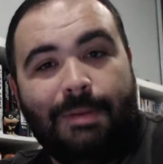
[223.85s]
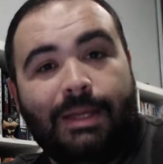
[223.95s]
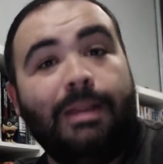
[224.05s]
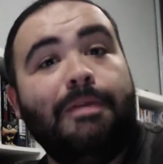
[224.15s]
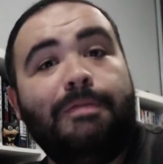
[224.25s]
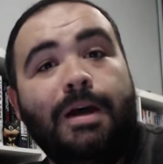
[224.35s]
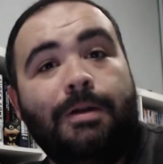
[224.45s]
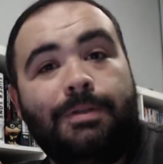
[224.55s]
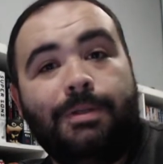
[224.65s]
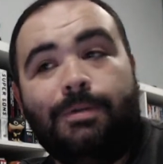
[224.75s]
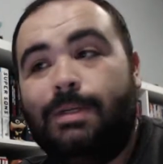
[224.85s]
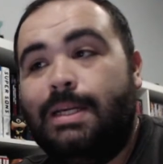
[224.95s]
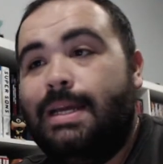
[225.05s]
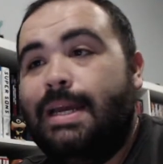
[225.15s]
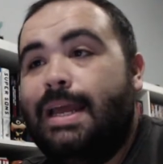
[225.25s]
I love Naruto,
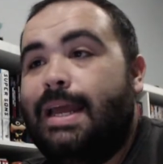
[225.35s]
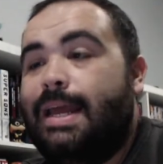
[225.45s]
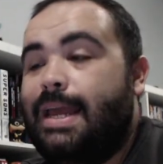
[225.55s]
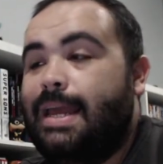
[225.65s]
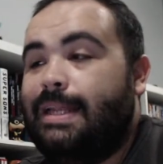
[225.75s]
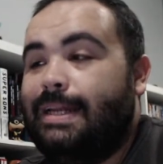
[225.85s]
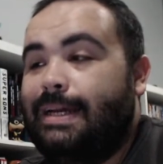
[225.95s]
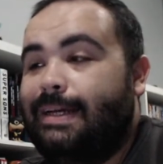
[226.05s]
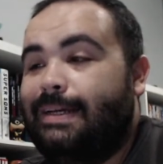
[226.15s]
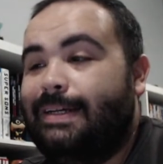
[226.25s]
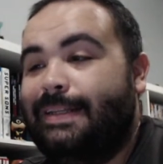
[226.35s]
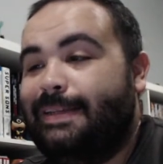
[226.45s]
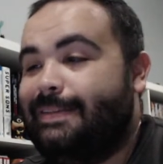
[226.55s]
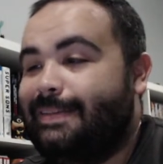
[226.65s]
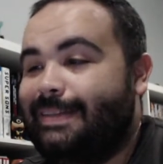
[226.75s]
and
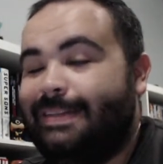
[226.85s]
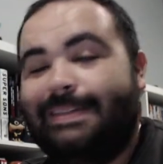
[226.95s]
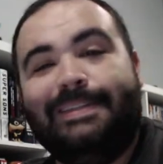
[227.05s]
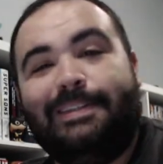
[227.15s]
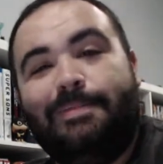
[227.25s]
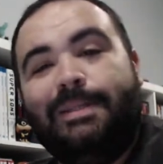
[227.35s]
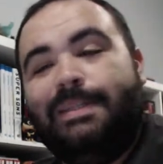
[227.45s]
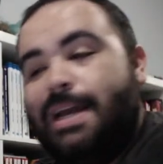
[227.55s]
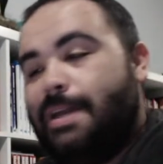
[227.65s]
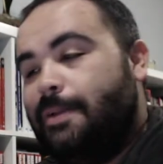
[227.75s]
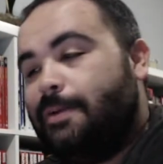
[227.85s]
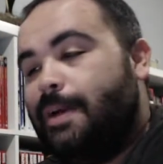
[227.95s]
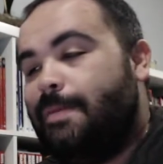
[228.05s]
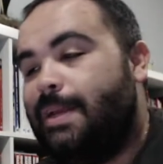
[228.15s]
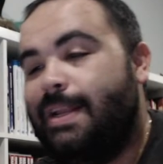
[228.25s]
this is spectacular.
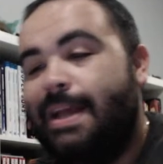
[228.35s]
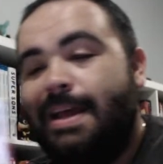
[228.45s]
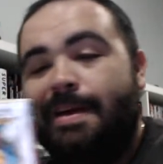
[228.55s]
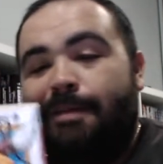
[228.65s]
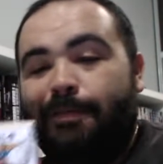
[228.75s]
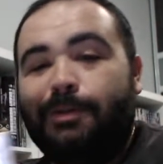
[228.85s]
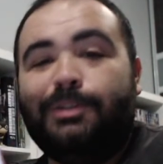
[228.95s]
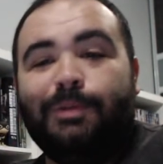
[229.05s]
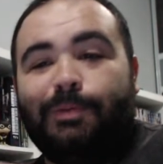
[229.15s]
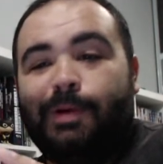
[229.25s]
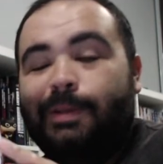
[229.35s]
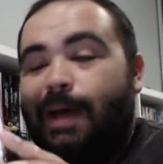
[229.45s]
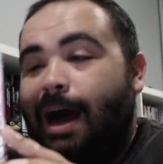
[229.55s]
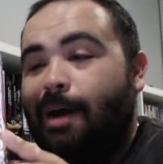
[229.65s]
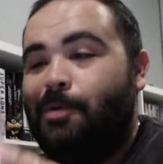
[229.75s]
I mean, first of all,
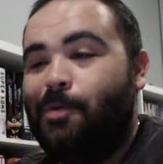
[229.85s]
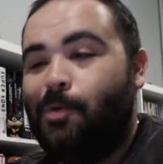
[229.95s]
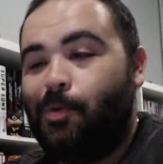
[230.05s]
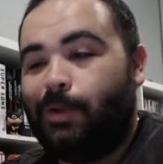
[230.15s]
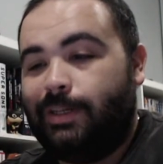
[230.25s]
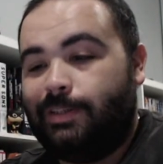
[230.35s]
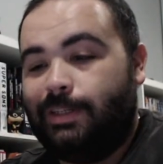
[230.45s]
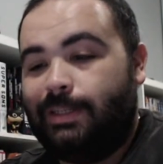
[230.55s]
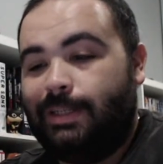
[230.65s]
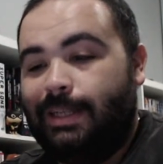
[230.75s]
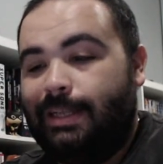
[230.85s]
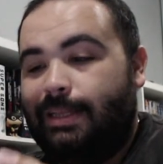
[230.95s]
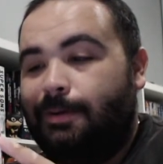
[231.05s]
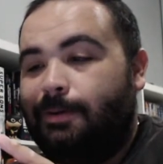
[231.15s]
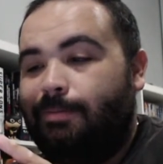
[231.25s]
how cool is it that
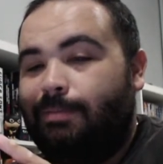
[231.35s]
they're